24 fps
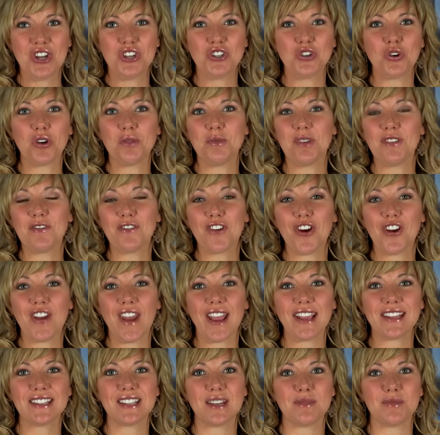Join me for our
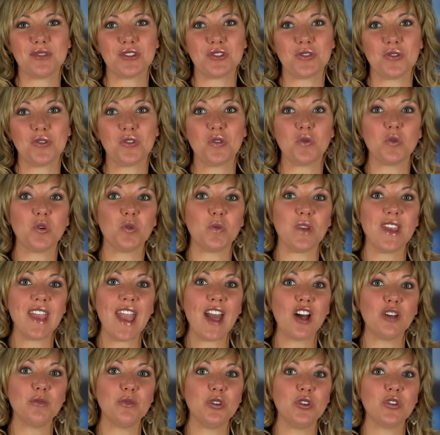next episode when we
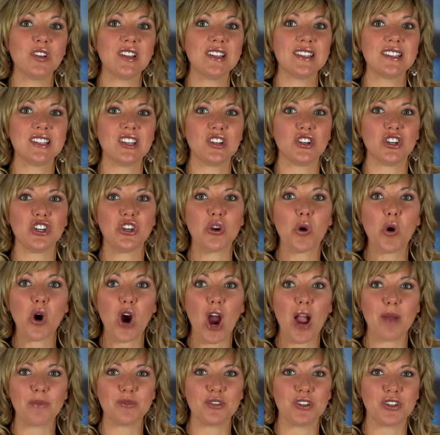help you consider your
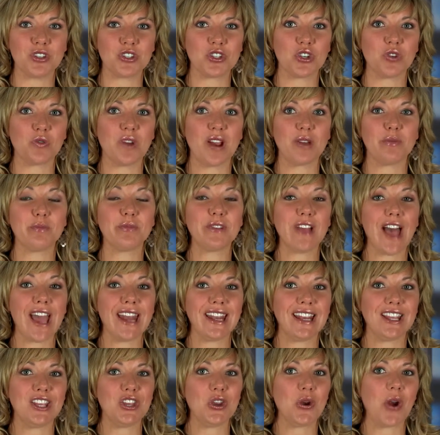options around
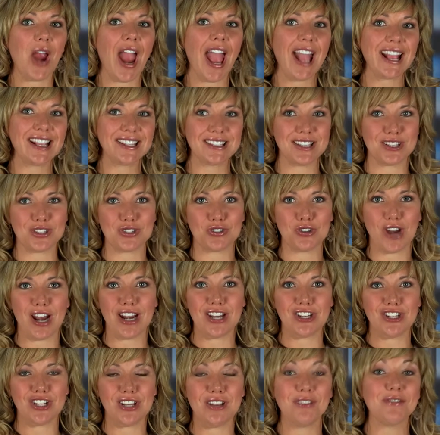planning your exit
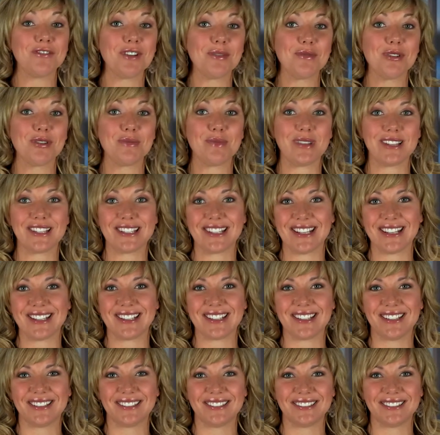strategy from your business.